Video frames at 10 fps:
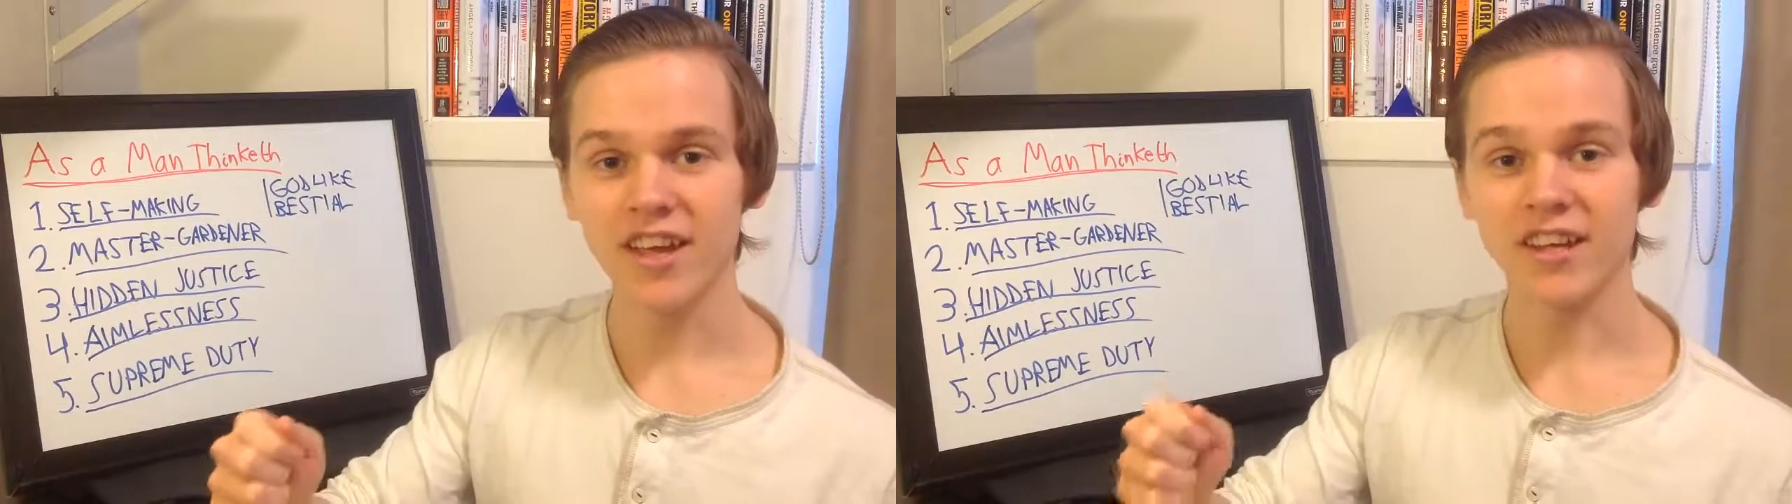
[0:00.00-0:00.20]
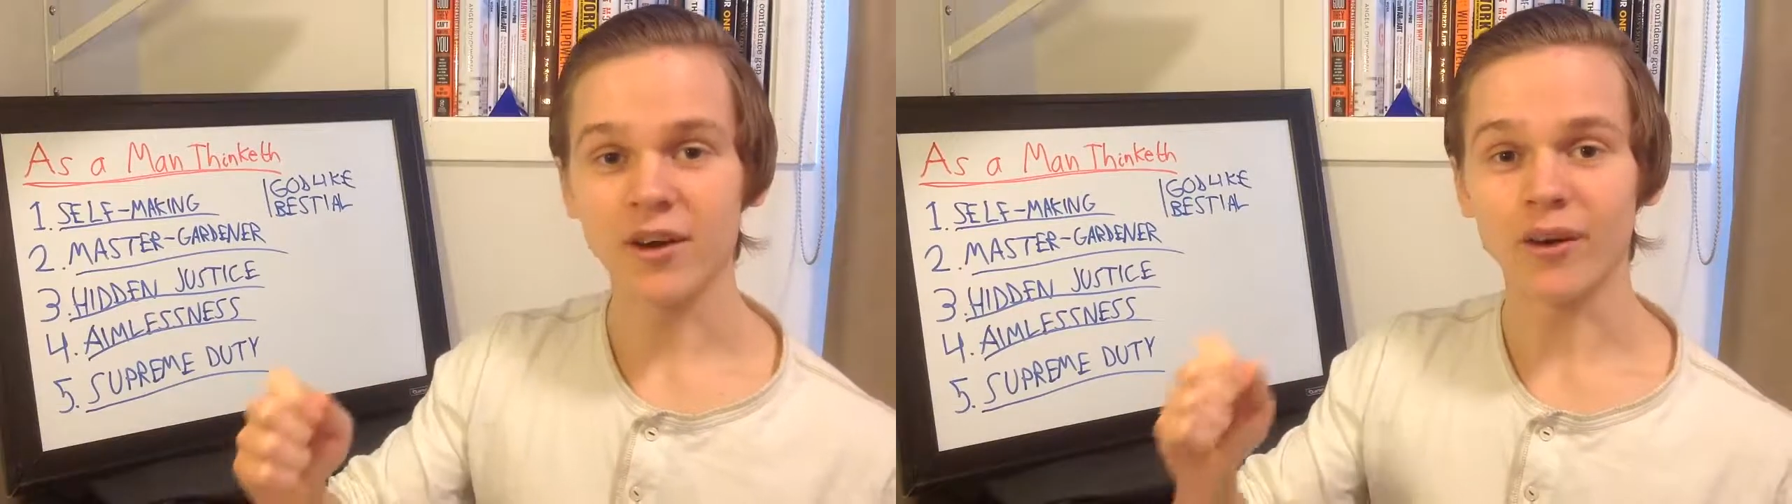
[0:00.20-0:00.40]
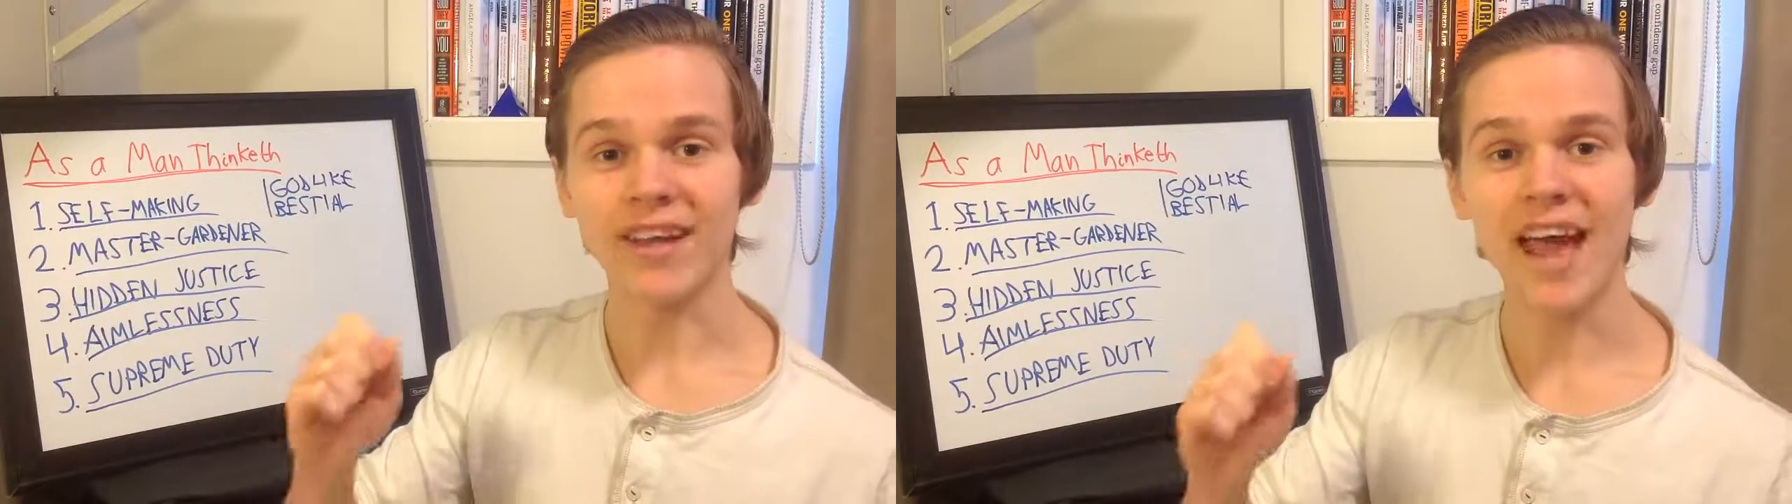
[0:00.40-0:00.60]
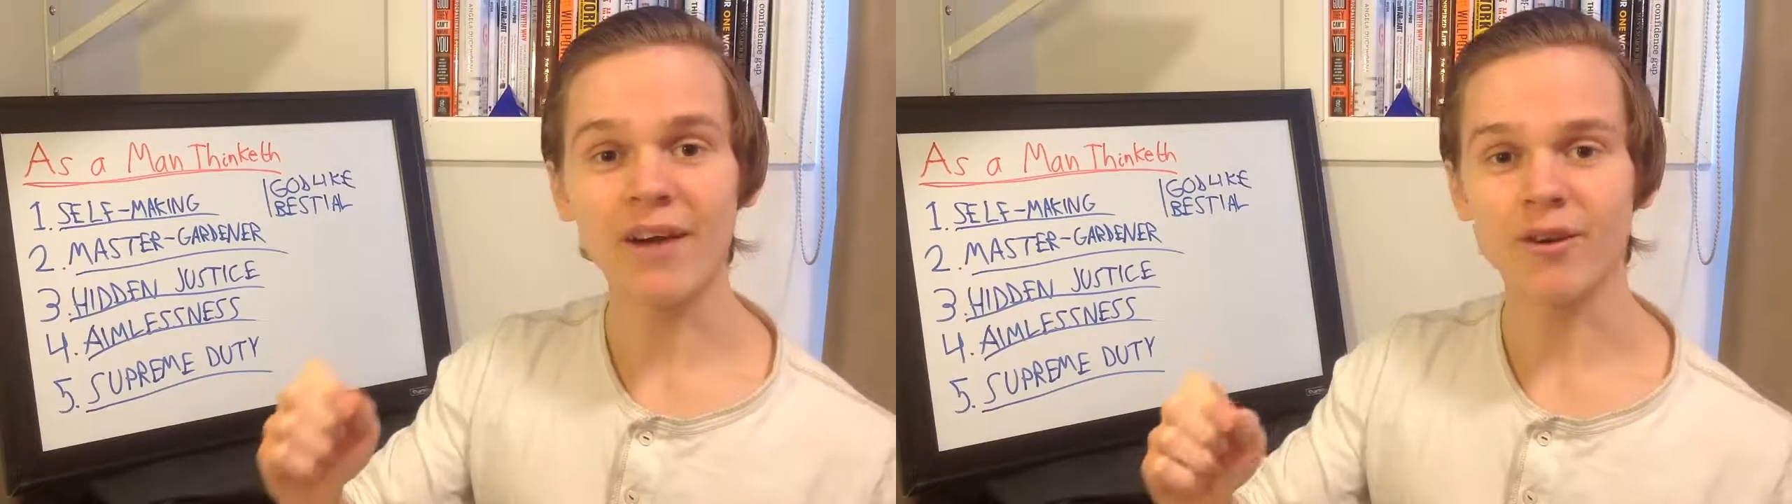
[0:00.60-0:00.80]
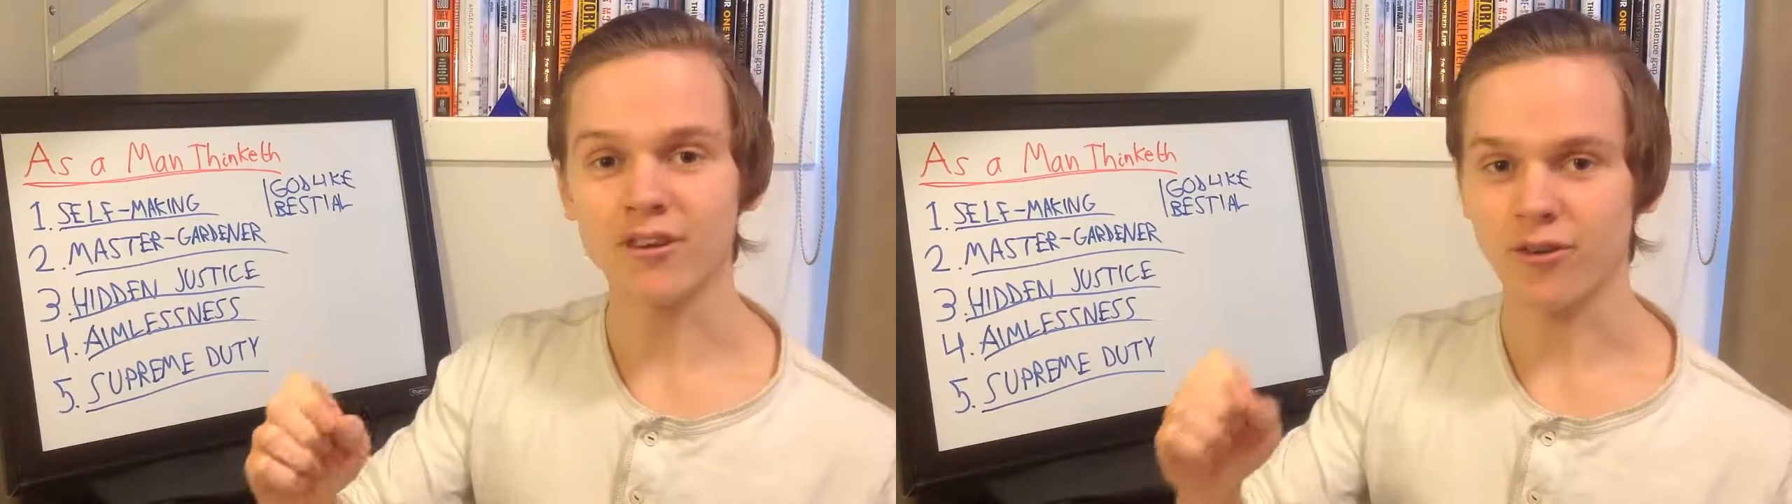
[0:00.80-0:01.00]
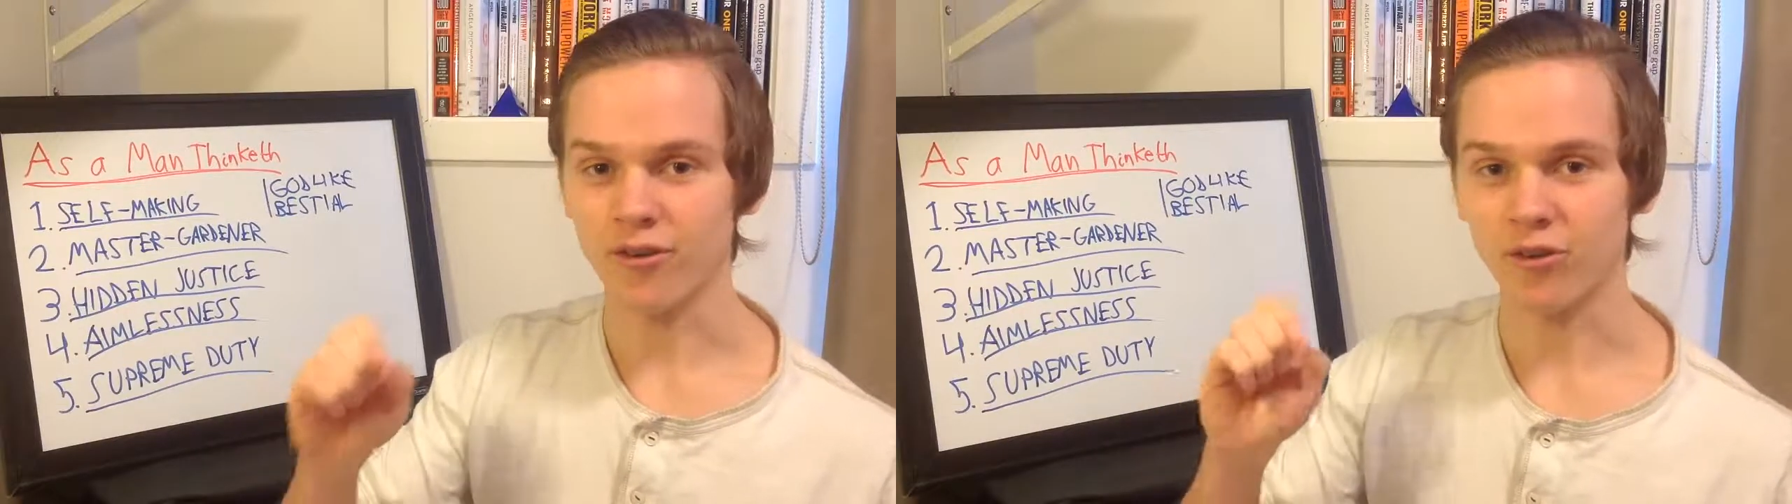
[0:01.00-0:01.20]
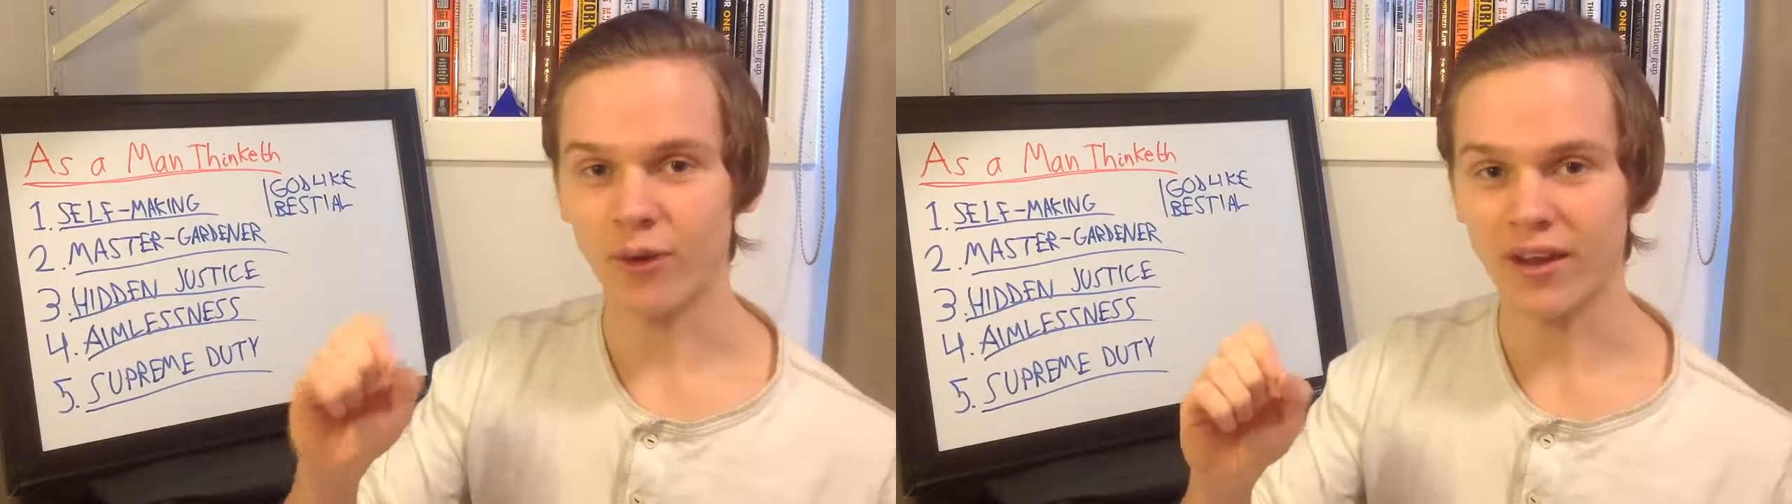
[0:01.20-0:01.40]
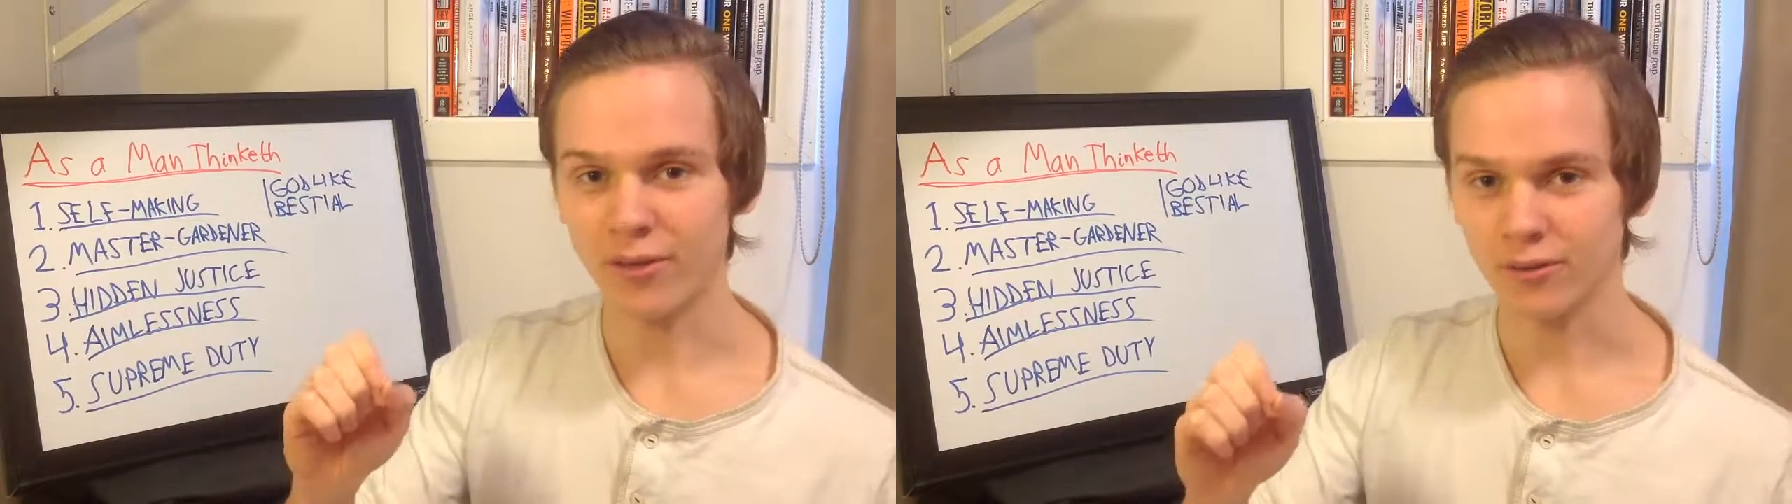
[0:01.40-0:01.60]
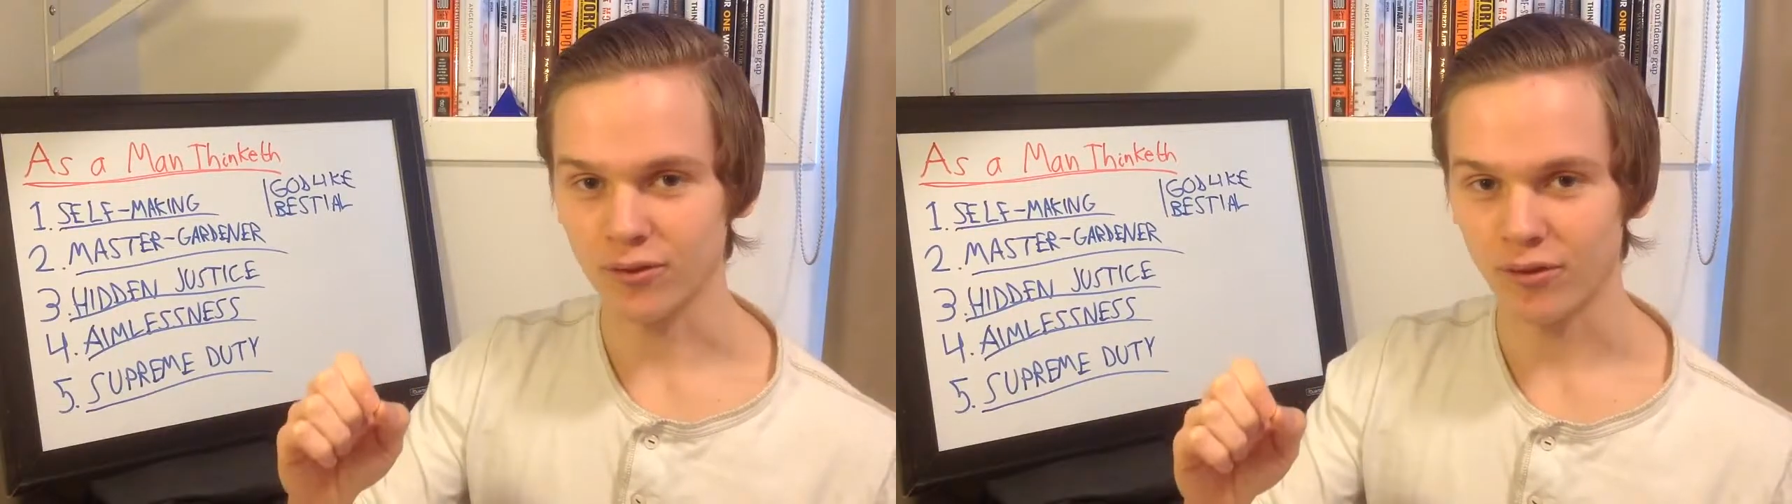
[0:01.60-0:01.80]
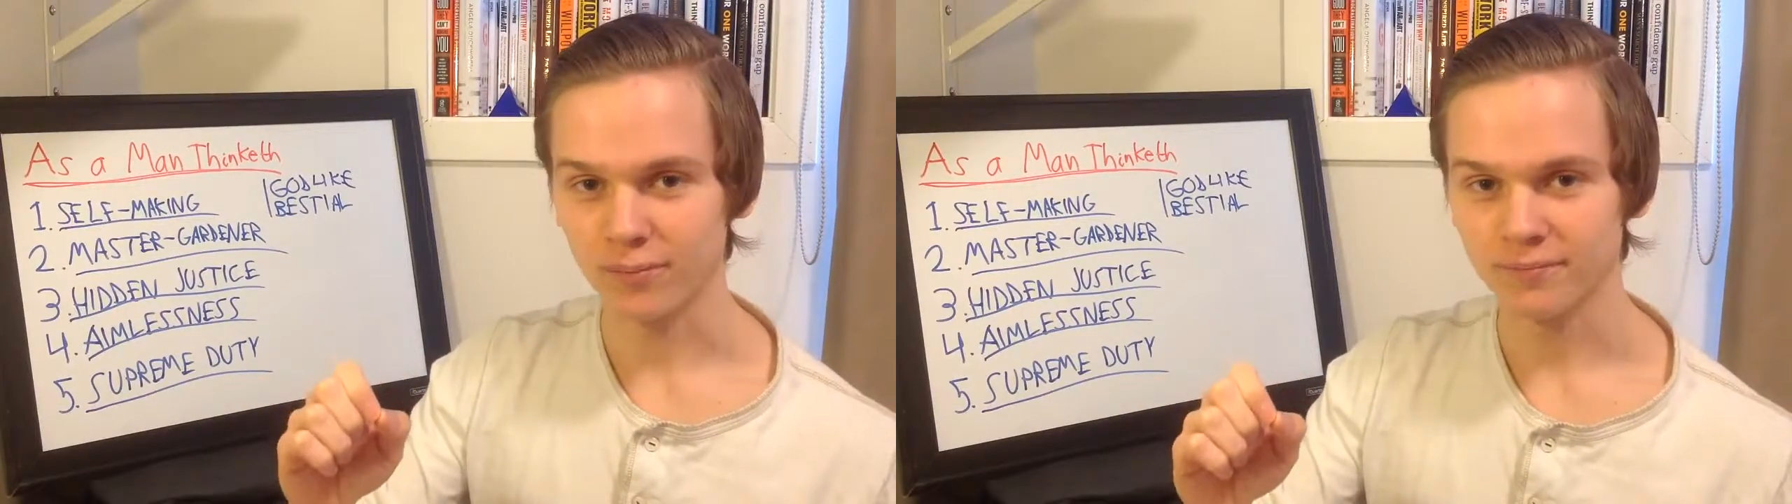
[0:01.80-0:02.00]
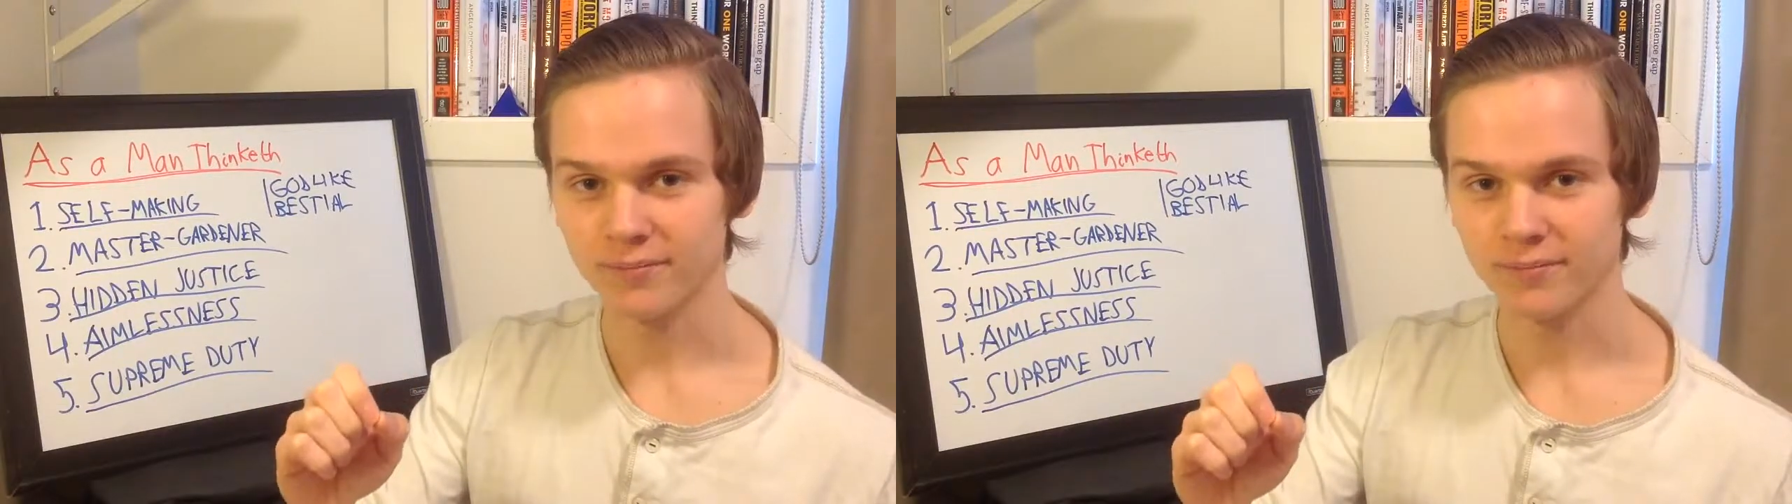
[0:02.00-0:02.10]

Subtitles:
your character strengthens.